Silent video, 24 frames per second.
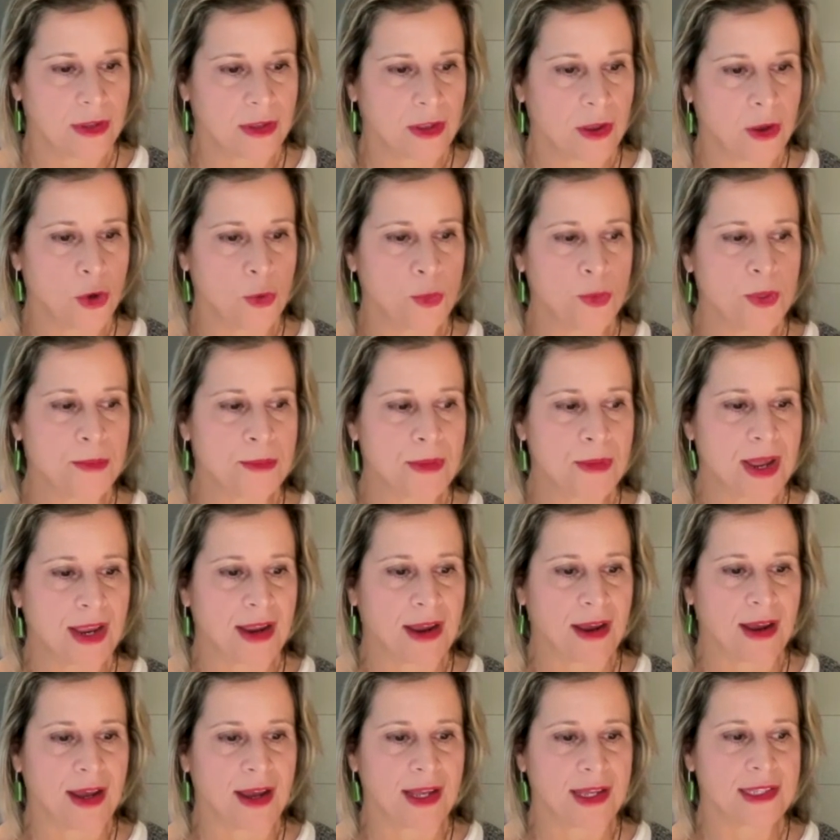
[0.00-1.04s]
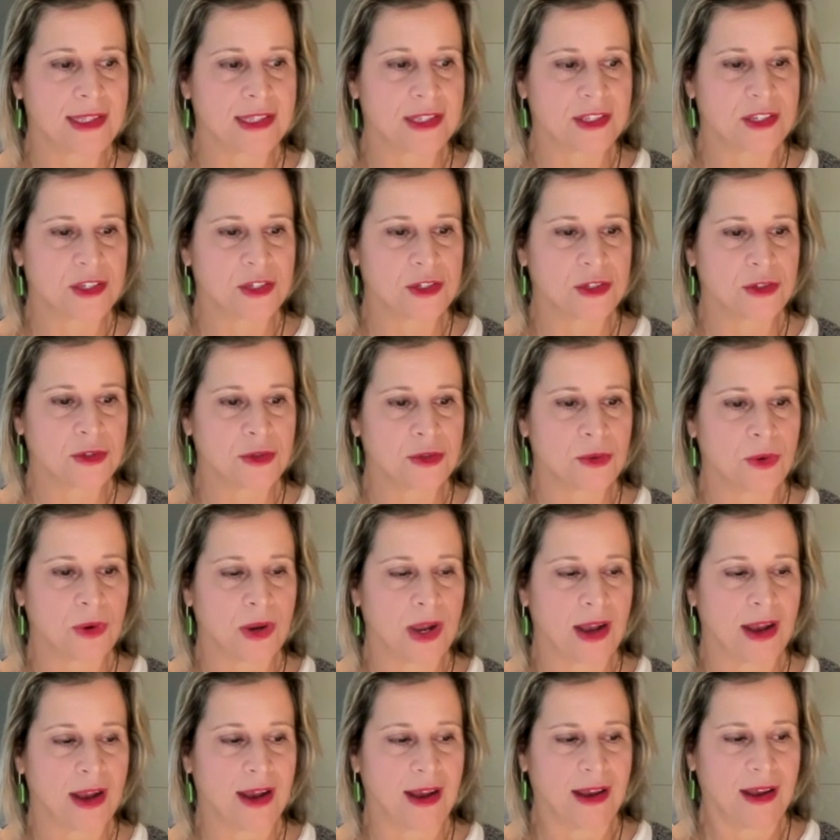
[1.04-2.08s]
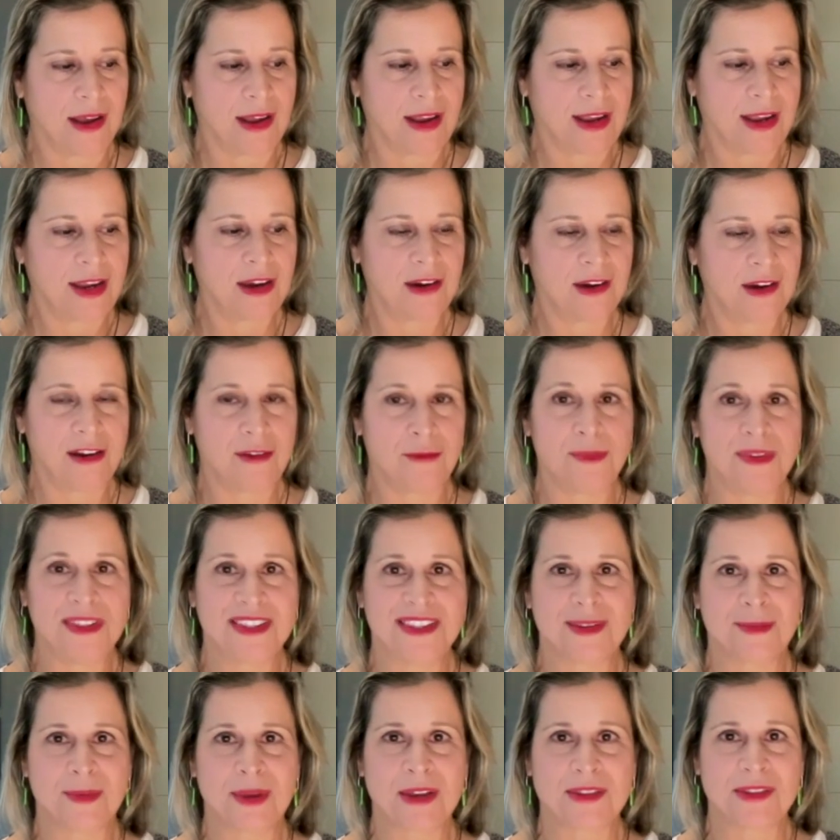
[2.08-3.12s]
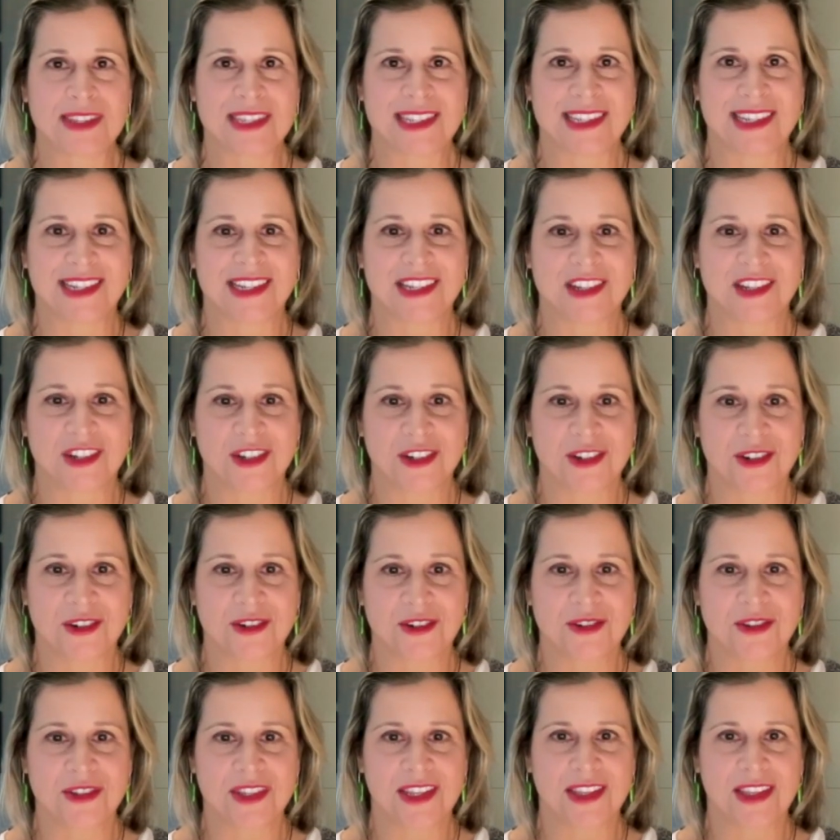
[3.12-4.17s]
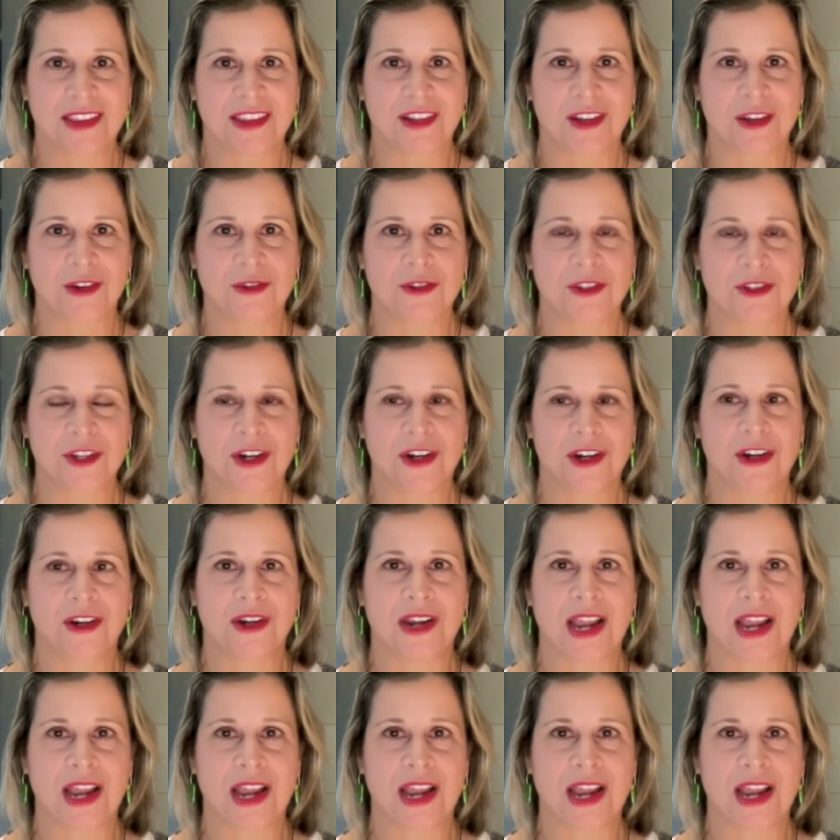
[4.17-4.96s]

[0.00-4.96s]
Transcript: opened my eyes to here I've been about six years in the Coast Guard.